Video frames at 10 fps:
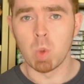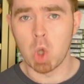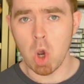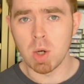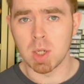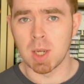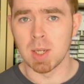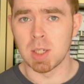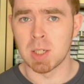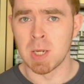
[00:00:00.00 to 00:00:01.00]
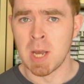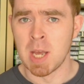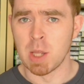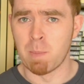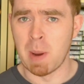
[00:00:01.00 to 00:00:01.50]
good, because
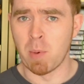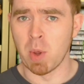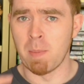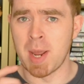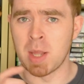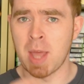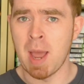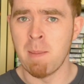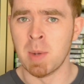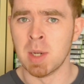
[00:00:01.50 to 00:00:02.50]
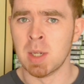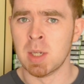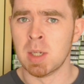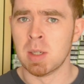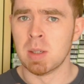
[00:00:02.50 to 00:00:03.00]
the people that made them
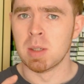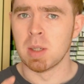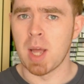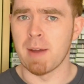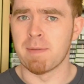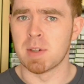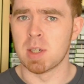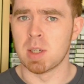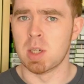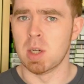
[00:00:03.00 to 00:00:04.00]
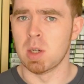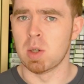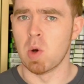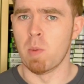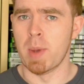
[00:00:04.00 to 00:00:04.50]
left to
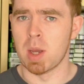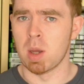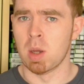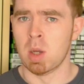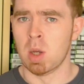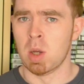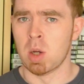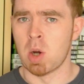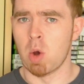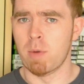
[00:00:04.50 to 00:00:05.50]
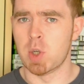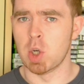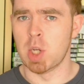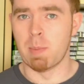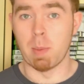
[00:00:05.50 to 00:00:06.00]
go make Call of
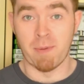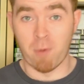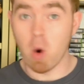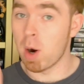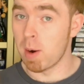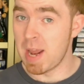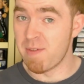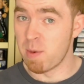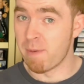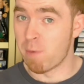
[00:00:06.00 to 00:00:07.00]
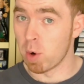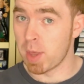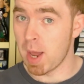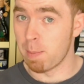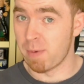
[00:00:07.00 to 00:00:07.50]
Duty. But even before
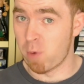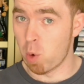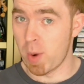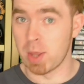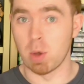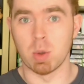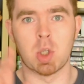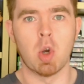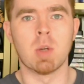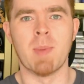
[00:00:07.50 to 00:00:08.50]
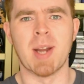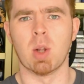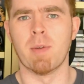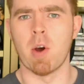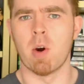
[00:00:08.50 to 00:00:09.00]
that, before we had those good
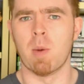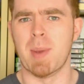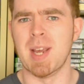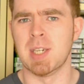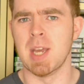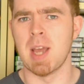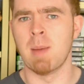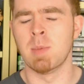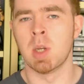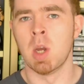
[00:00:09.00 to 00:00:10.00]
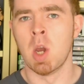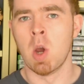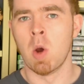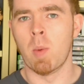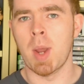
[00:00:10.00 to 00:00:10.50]
Medal of Honor PC games,
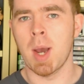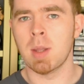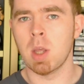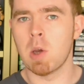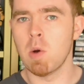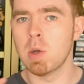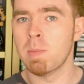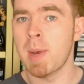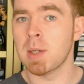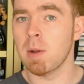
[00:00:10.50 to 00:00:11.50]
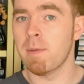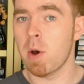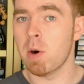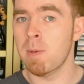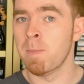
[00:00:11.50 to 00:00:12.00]
we had the good Medal of
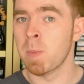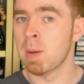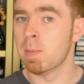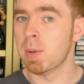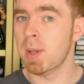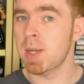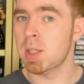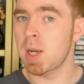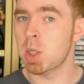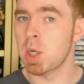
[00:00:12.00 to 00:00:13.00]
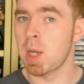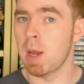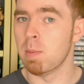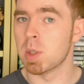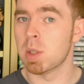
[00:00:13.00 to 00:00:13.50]
Honor PlayStation
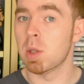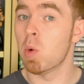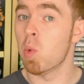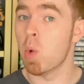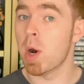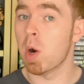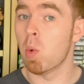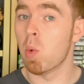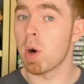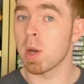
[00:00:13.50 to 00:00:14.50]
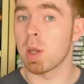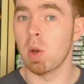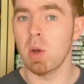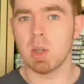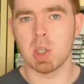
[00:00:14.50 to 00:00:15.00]
games. They're well worth a
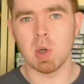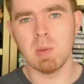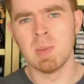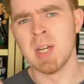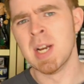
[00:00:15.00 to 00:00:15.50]
look, so